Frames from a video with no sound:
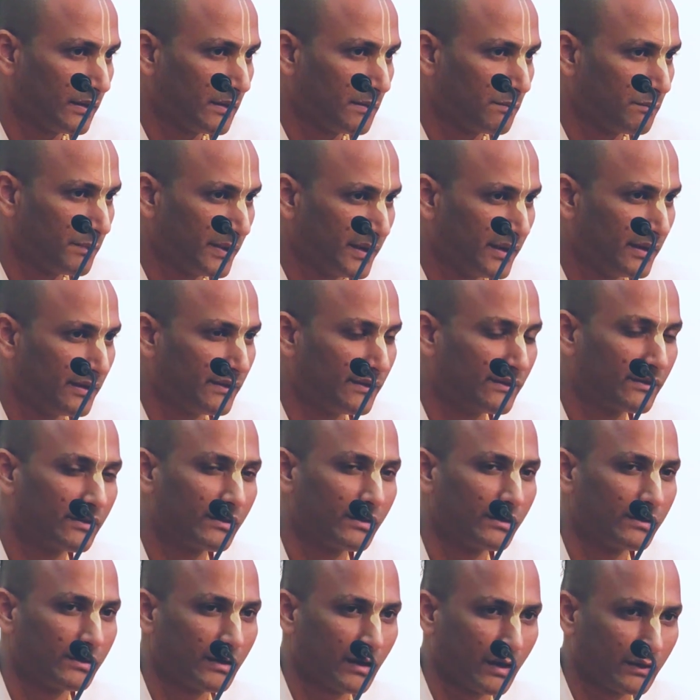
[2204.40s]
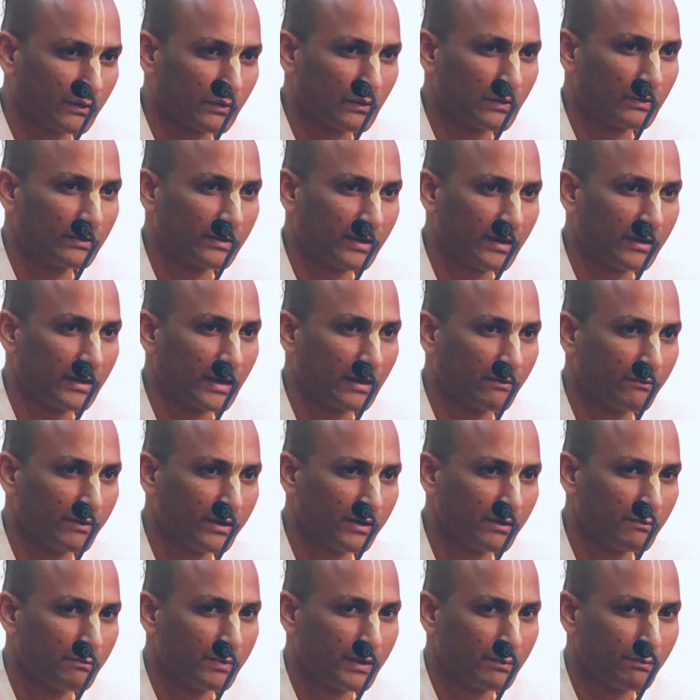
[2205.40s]
means associating
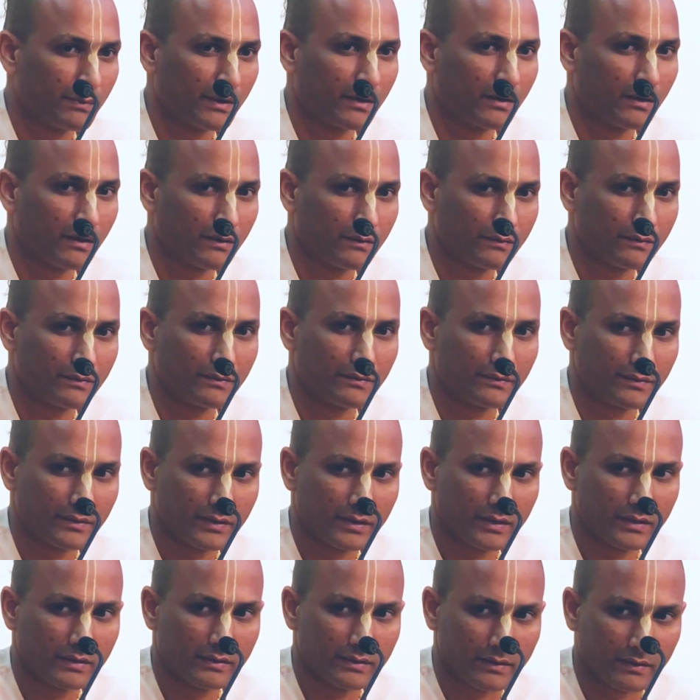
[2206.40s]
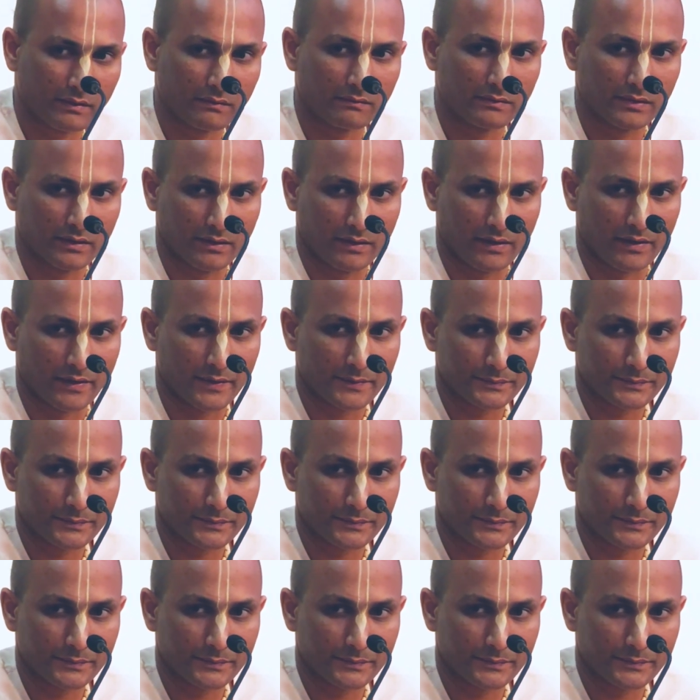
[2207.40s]
with people of this world.